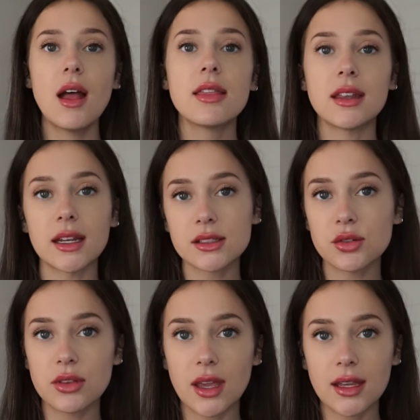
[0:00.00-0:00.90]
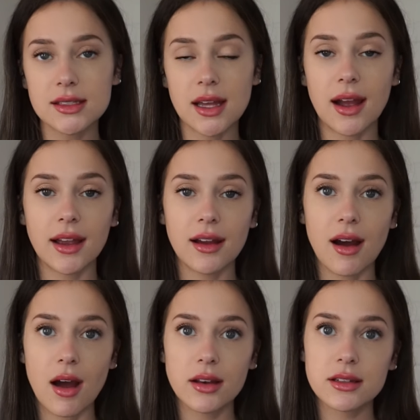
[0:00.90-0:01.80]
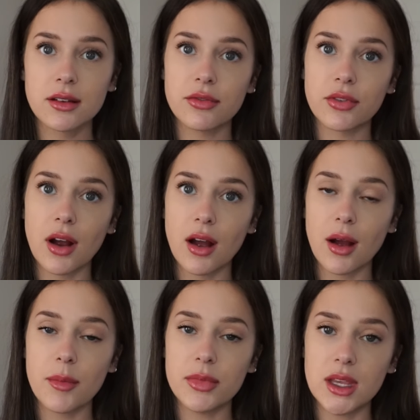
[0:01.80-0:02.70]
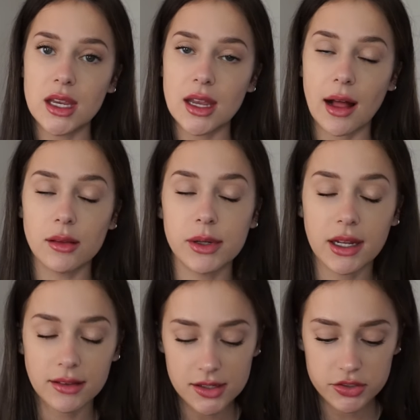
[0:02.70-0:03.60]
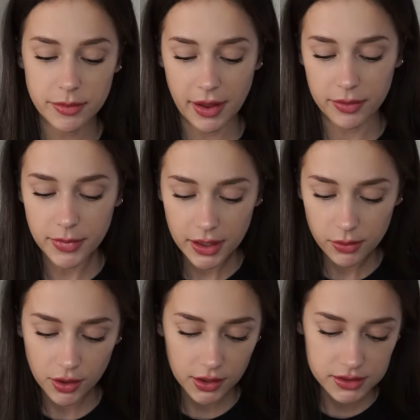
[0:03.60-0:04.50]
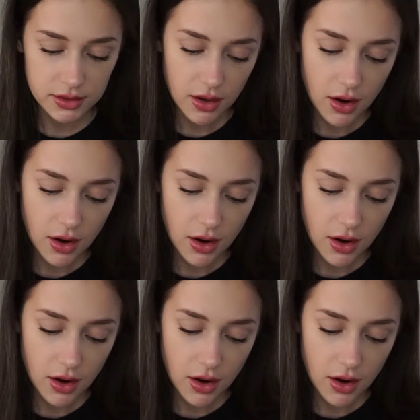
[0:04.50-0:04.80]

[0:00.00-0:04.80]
The next two things that I got from the Halloween collection at Bath & Body Works